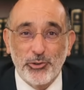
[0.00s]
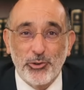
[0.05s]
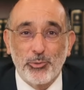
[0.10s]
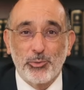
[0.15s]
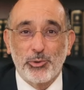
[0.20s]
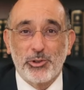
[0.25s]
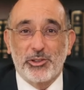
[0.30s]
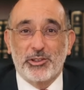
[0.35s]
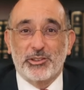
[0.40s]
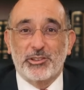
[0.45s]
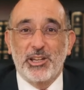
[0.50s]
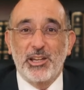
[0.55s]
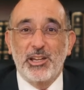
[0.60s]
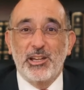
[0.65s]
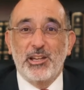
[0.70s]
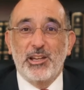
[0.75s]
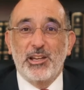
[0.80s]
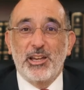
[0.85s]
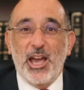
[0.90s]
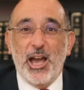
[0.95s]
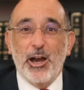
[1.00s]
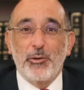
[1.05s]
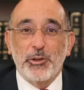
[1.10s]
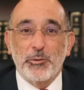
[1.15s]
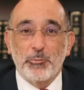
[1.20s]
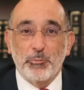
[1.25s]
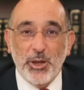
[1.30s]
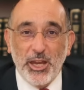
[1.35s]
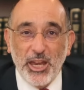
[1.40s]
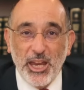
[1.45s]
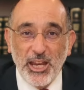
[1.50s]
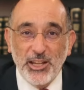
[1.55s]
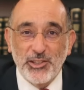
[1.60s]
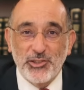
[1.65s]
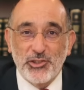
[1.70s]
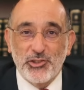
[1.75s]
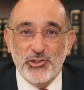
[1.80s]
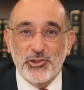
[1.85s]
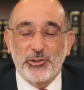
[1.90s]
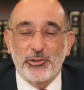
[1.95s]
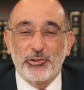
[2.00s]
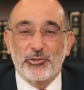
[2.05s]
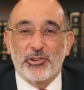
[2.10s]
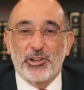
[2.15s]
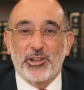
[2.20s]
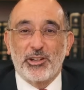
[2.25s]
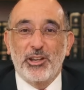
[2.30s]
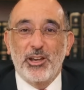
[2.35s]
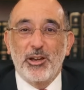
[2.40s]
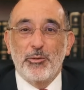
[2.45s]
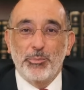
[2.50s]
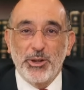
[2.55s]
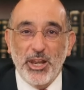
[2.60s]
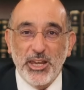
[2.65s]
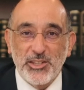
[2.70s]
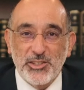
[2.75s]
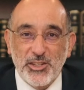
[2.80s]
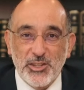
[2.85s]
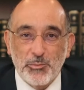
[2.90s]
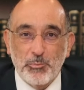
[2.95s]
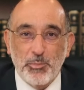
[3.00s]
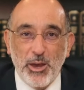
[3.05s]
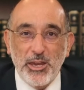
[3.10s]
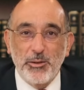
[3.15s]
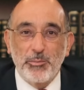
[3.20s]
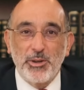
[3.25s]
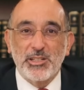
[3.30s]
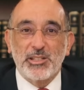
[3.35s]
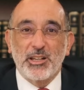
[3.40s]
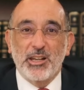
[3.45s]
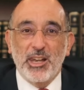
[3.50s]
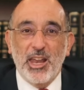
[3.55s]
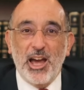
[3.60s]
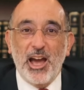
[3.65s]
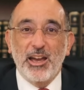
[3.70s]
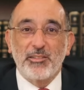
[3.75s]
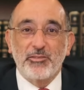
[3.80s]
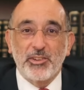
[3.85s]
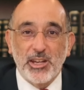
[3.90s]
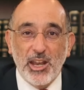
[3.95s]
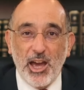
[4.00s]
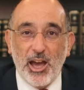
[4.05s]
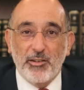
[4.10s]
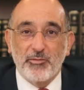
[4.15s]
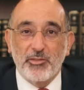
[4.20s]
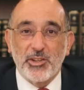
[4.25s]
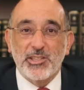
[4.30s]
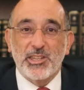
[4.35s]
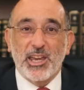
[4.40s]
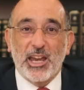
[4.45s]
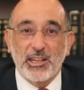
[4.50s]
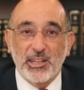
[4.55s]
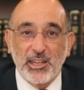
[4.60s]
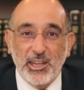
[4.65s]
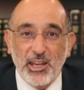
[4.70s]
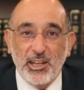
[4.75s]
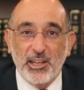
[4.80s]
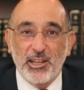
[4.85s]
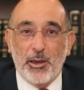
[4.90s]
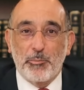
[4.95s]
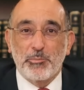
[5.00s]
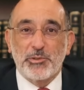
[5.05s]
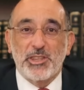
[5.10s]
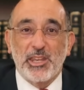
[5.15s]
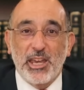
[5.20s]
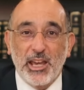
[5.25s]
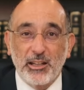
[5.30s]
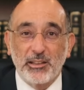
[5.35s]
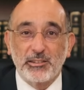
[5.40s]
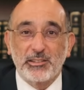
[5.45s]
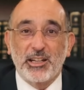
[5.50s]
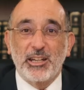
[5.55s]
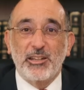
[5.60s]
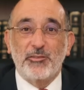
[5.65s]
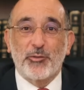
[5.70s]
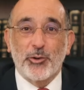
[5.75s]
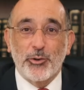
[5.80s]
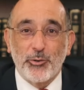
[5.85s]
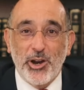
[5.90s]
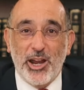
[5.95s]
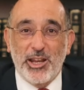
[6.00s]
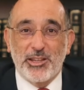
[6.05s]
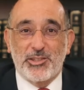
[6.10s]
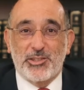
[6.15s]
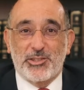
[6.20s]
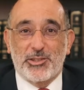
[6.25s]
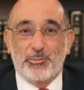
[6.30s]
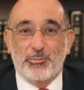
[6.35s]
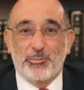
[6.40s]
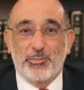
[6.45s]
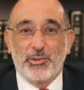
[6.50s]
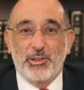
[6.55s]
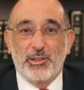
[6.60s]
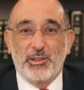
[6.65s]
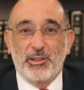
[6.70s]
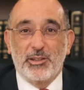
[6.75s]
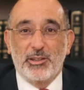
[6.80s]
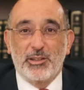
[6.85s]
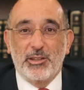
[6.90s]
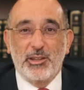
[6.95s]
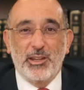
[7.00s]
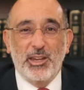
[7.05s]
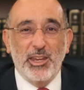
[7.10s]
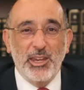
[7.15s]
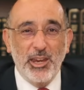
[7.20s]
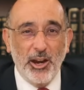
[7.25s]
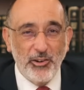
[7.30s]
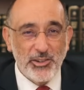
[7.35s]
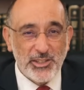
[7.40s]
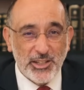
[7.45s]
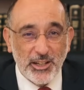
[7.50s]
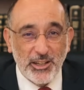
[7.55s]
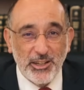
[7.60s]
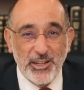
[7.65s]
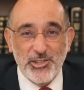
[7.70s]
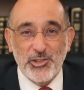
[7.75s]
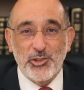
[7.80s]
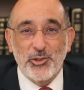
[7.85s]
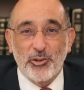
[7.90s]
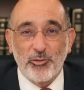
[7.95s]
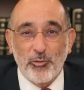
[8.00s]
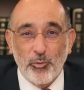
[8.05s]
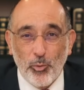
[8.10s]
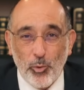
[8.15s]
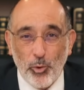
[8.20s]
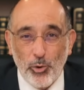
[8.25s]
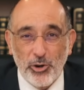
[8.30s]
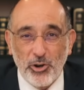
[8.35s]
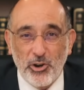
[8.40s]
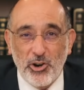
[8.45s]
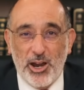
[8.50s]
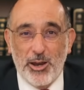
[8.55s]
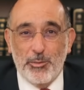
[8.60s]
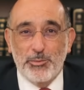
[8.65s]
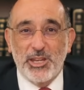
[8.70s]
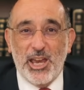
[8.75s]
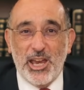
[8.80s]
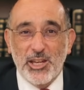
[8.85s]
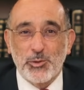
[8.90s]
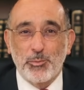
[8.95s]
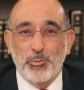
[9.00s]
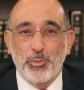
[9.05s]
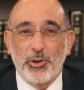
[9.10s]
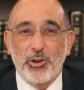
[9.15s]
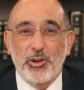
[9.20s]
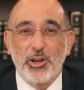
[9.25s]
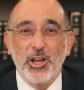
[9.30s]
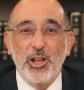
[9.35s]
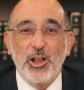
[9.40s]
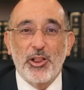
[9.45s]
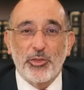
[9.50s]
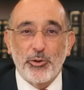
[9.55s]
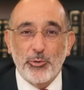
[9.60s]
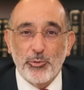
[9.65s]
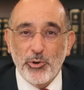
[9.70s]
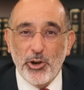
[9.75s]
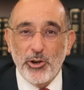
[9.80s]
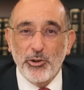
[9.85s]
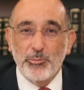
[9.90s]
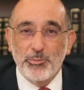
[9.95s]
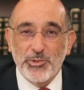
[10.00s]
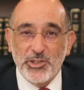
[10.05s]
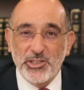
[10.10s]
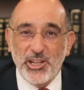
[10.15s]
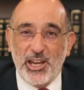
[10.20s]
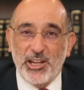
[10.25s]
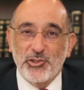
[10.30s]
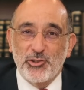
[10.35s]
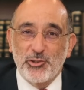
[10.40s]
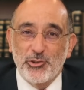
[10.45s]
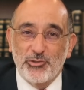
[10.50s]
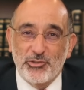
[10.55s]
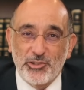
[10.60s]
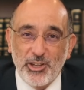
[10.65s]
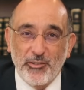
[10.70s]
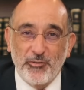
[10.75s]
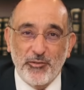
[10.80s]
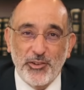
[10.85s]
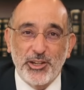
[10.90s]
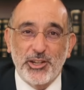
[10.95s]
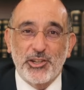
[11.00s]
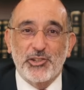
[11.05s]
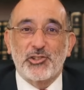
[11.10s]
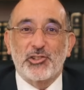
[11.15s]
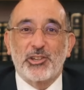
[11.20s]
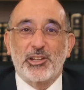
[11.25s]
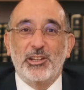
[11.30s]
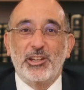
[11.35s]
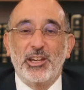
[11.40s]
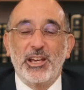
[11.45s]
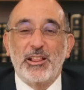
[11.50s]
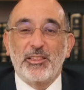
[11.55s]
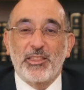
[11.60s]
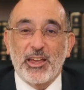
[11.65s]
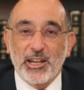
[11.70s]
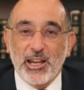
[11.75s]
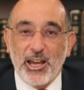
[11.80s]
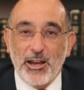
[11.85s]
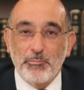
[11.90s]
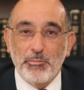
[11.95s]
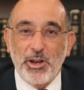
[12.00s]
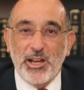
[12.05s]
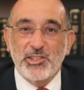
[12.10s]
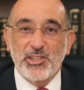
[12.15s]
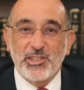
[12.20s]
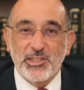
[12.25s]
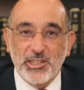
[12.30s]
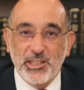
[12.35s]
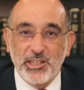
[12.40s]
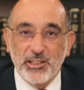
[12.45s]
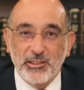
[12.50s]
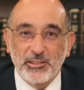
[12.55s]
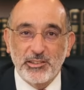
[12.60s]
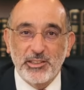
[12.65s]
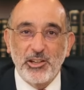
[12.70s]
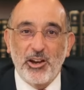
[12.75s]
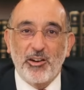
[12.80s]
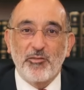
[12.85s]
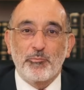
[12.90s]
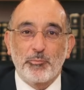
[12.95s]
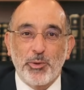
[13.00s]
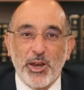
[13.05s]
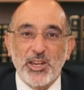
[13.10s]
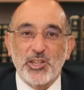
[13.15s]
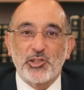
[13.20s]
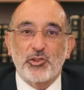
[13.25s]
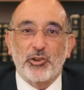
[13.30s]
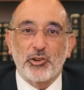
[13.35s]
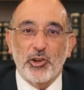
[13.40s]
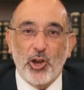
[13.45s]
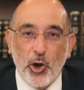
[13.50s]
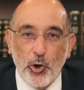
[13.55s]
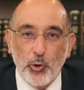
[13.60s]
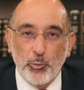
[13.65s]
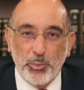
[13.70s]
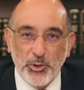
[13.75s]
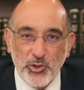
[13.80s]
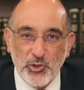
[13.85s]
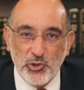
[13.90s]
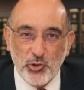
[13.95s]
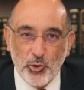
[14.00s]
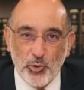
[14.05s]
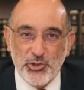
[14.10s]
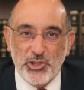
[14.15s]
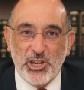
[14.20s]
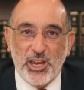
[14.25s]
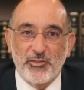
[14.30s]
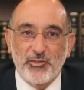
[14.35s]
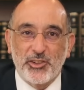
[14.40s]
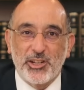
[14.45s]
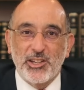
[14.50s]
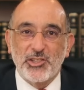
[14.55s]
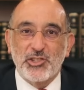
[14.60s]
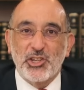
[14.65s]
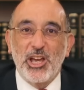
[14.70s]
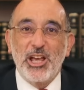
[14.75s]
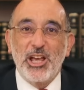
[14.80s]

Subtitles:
the world how it beheads children, places babies alive in ovens, and kidnaps the elderly for ransom. Here is a list of war crimes as per the Rome Statute definition that Hamas is guilty of based on open source evidence